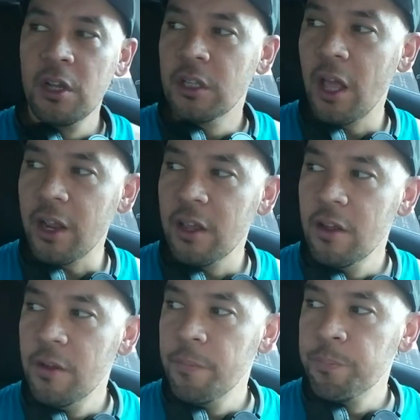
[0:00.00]
Like,
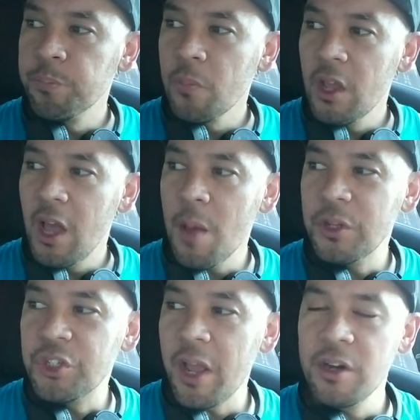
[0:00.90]
how
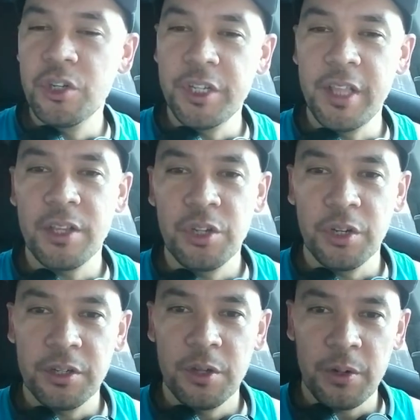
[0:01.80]
much energy that
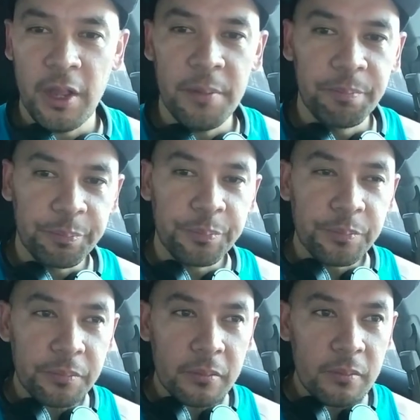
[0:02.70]
took, okay?
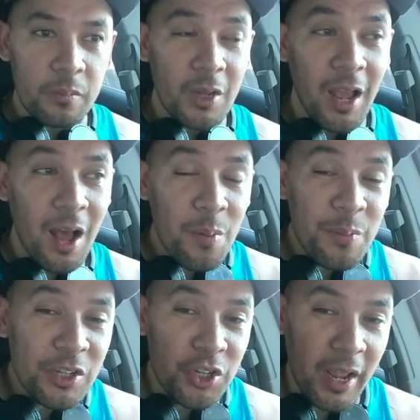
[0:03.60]
How
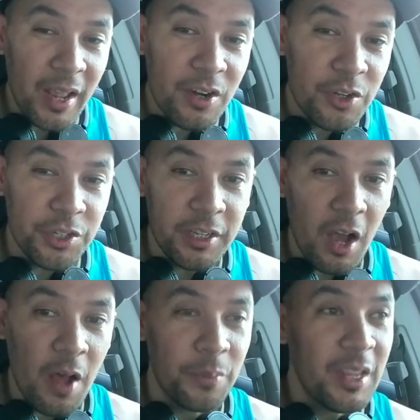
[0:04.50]
much energy,
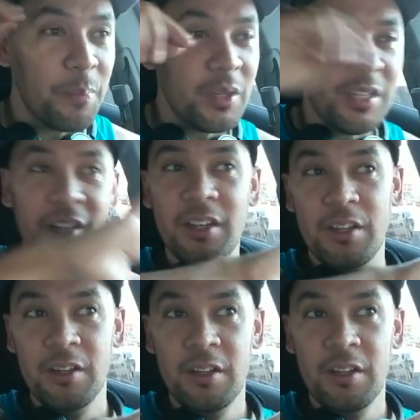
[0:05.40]
omnipotent